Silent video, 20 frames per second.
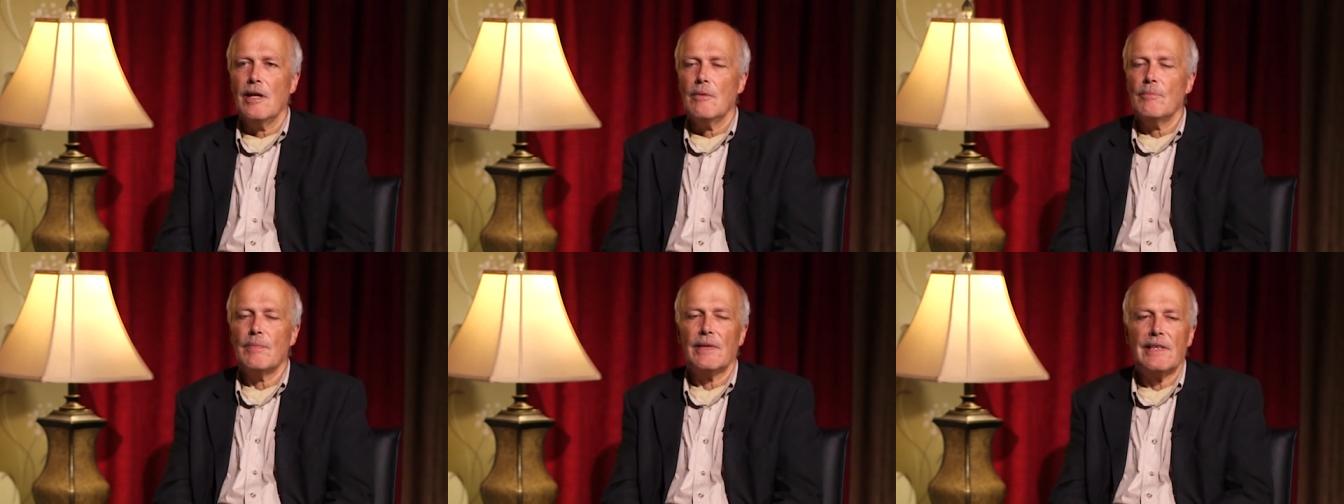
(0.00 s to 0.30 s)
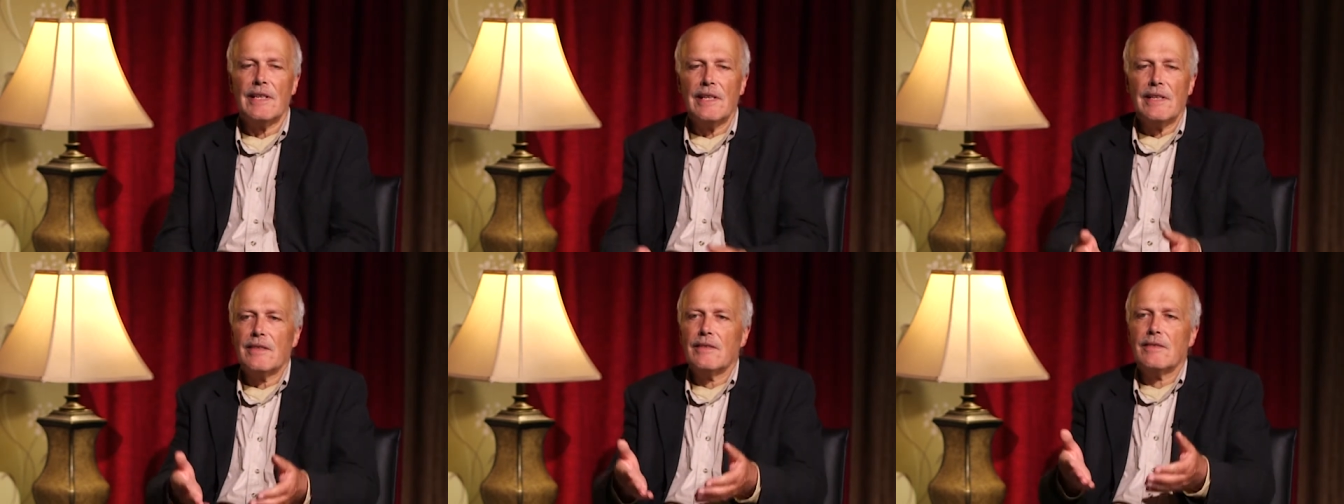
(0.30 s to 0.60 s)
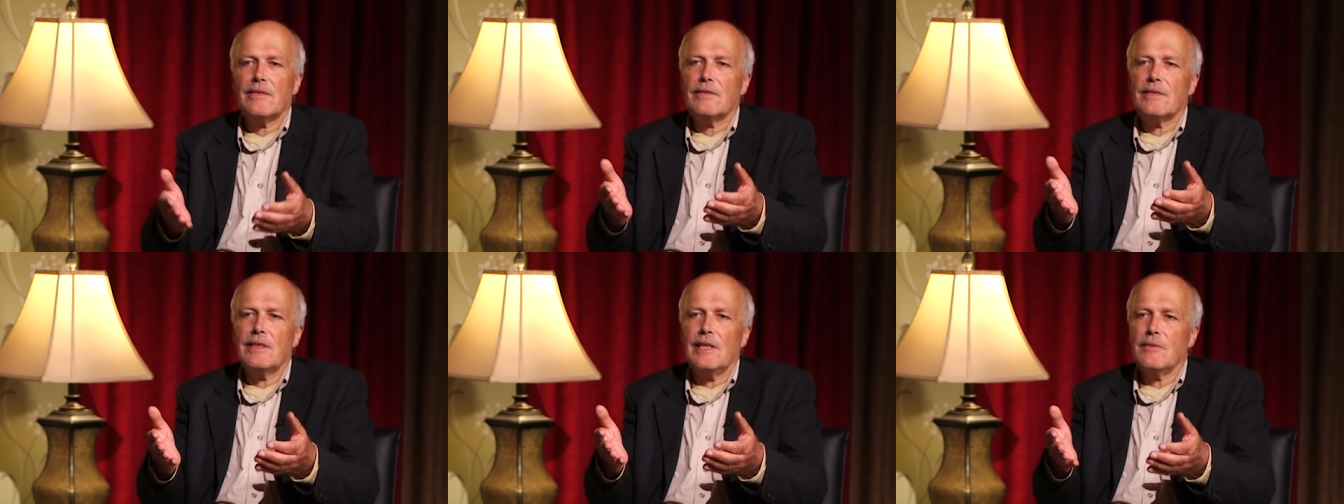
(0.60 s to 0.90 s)
but they
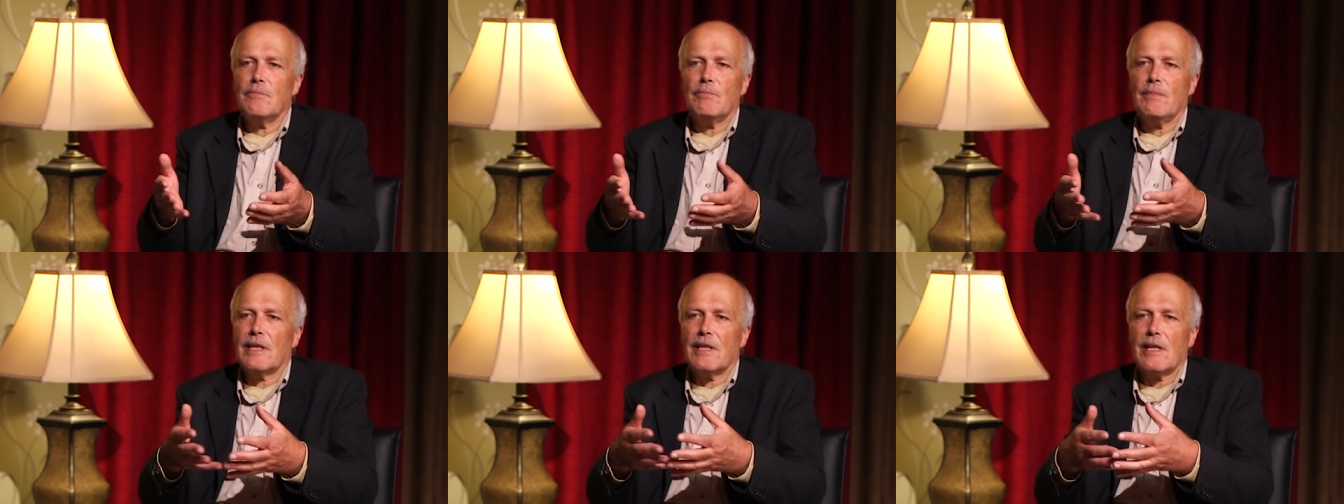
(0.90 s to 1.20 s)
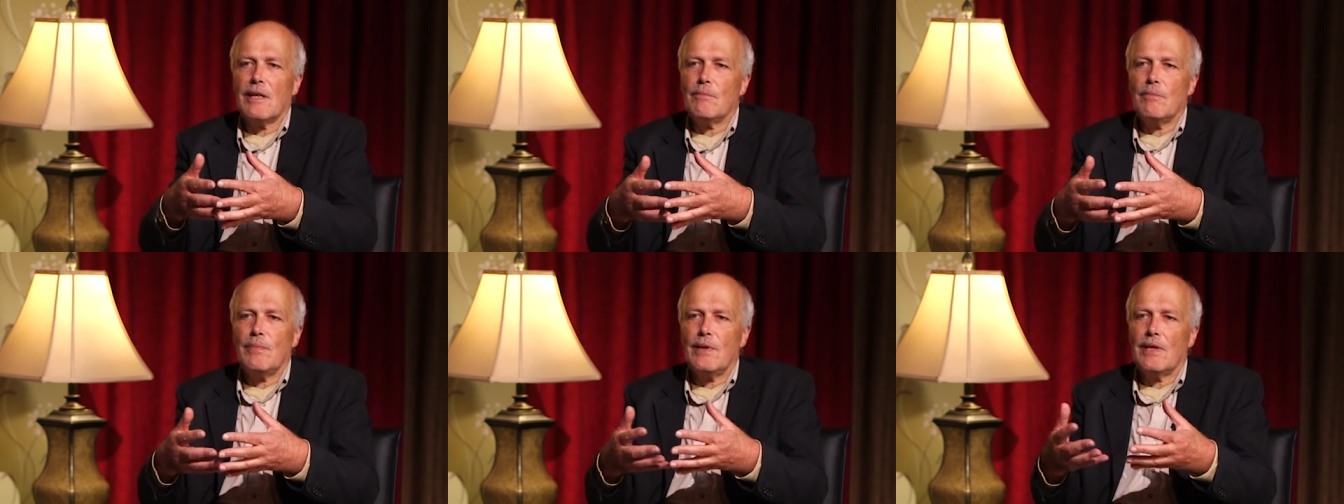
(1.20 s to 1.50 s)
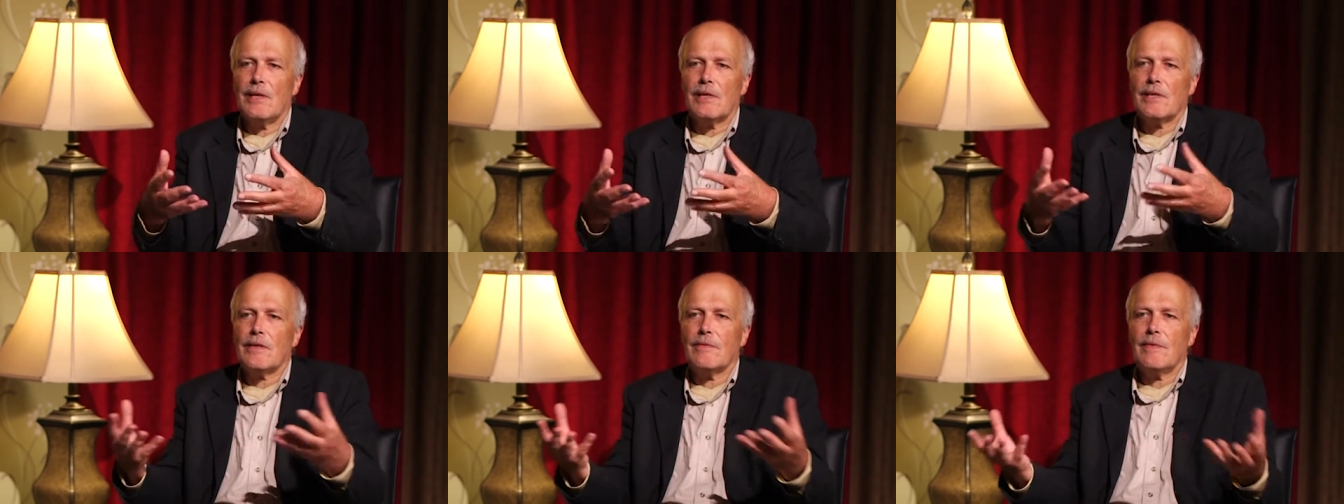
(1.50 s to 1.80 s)
didn't become
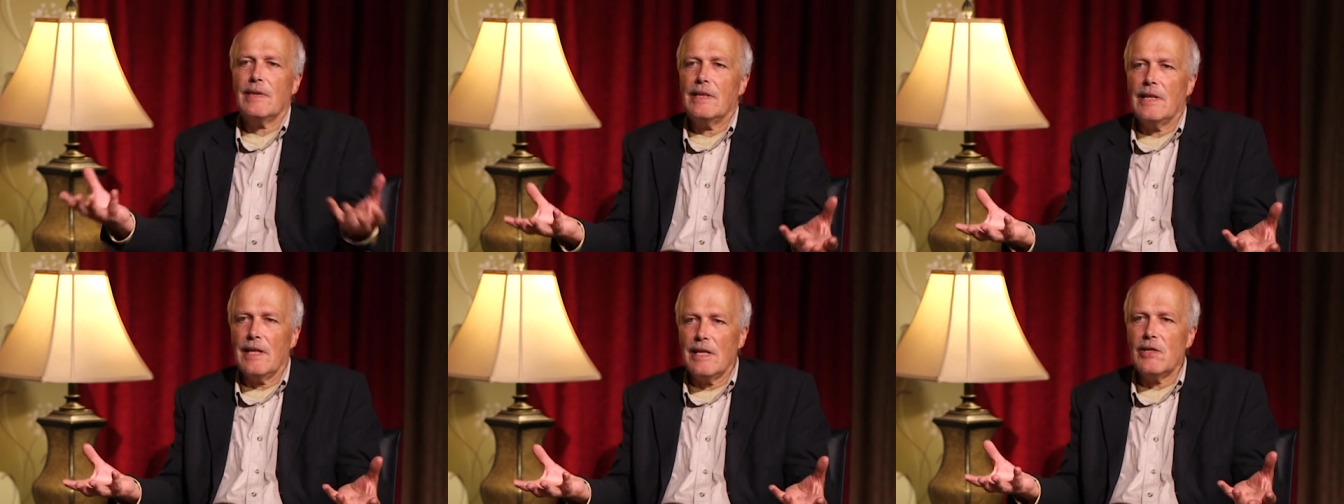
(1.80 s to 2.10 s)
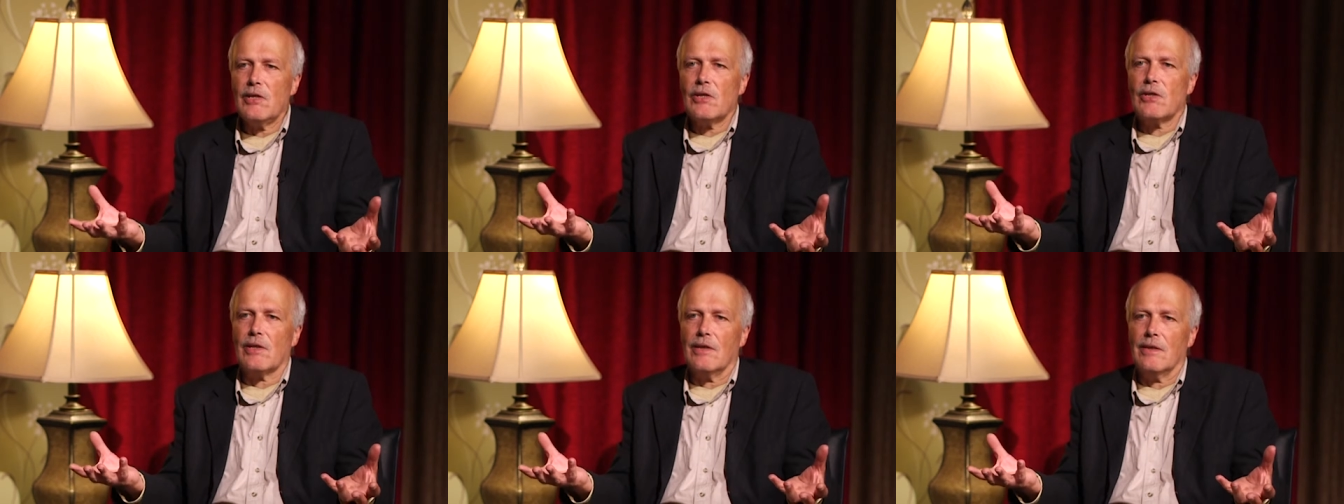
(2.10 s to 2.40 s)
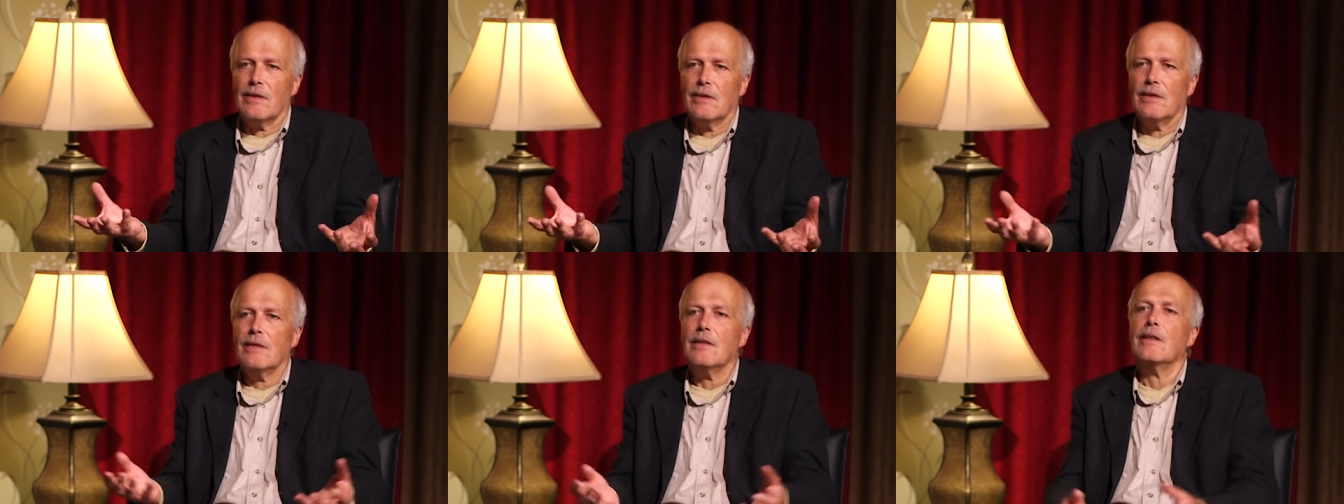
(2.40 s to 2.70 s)
part of a
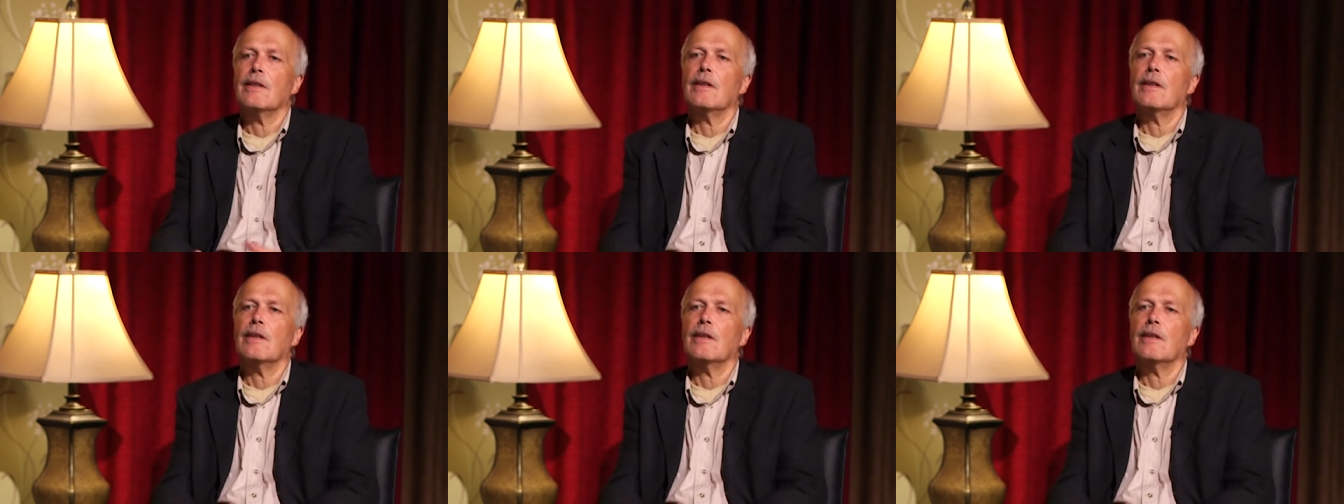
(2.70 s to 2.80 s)
nation.